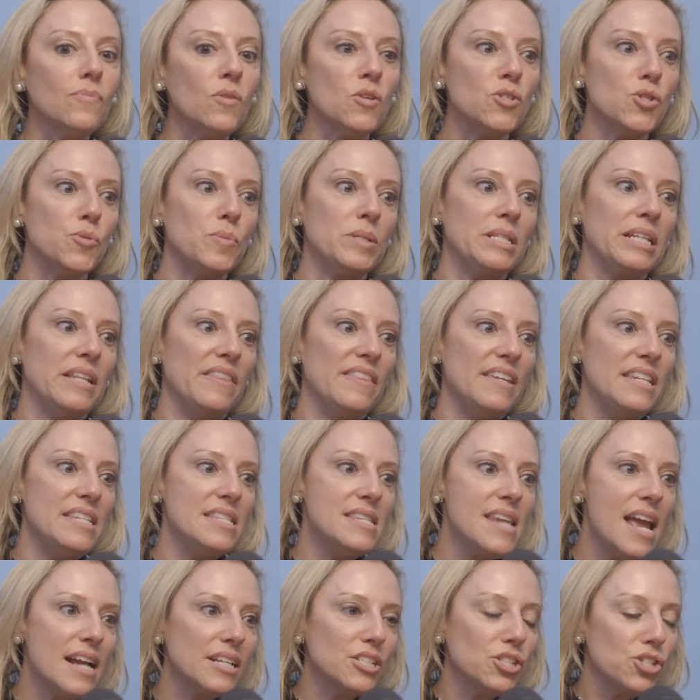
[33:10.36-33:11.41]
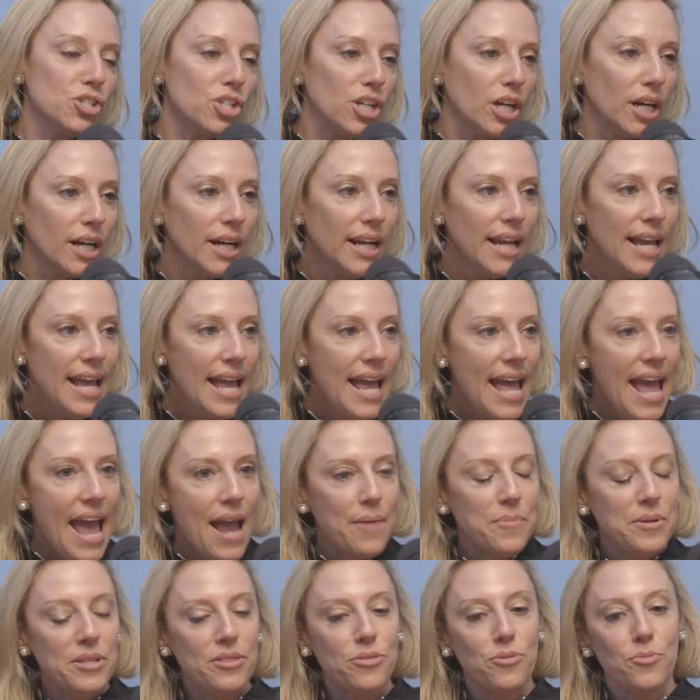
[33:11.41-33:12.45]
So we did the next year.
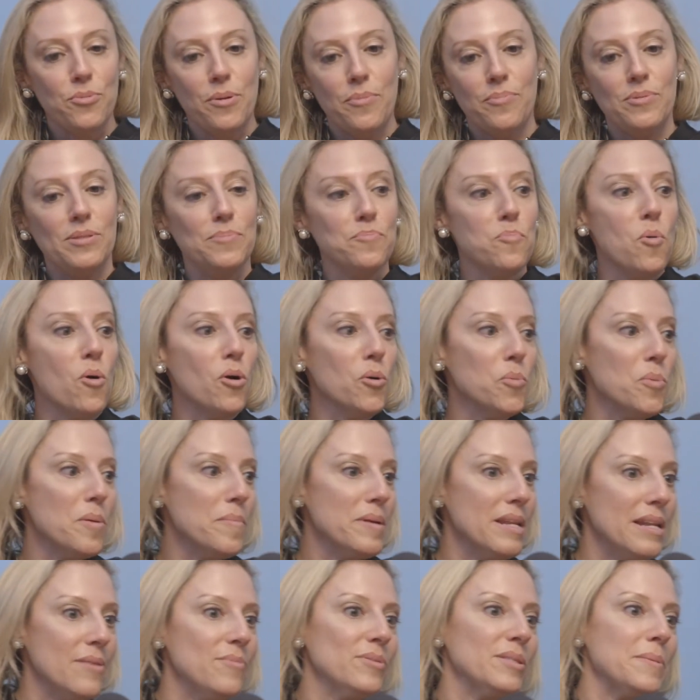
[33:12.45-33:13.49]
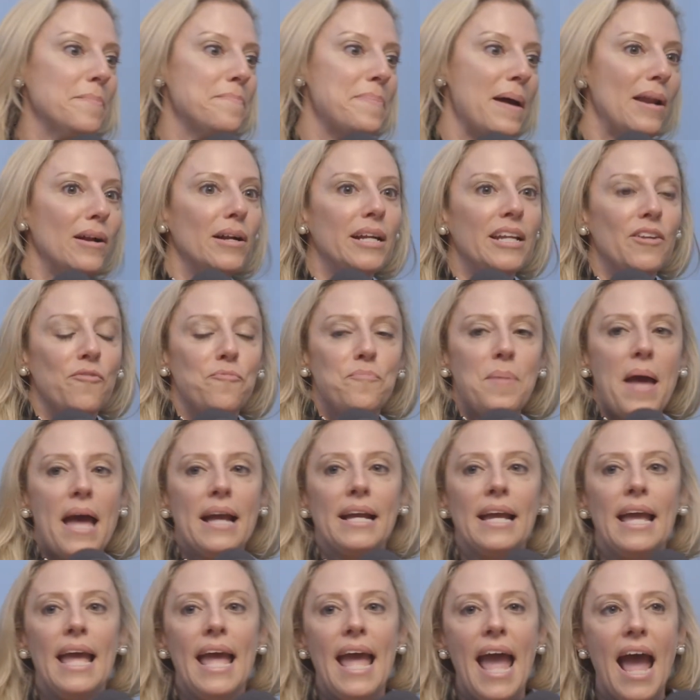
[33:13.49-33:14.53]
And it was more women. It was a better gift
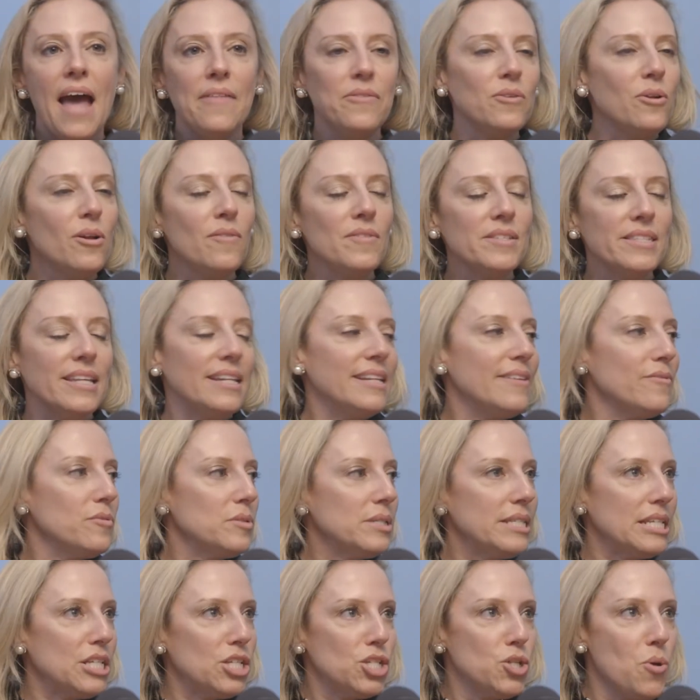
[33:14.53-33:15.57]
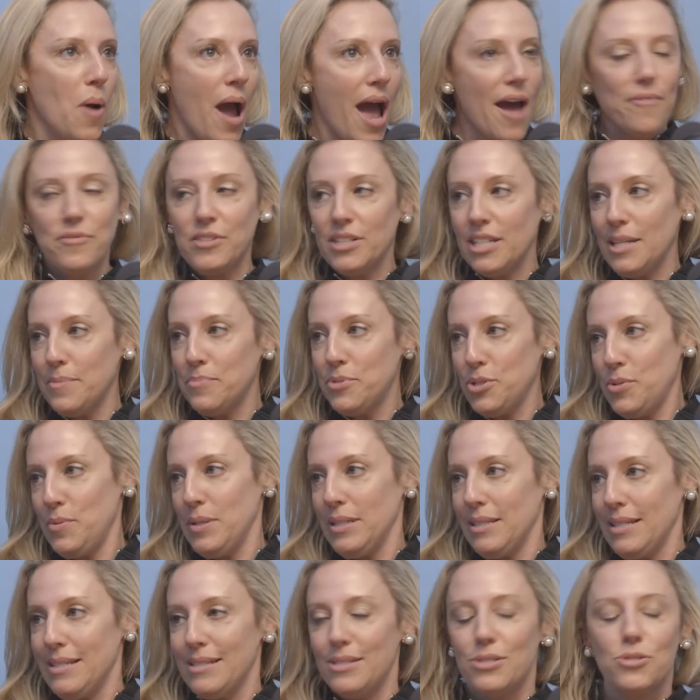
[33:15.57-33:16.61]
bag. And then all of a sudden everyone's like, you have to keep
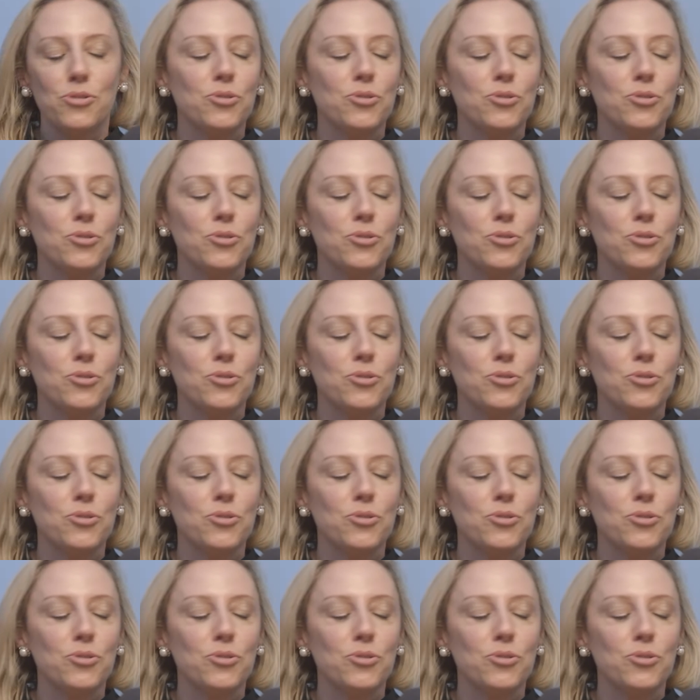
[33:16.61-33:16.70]
doing this.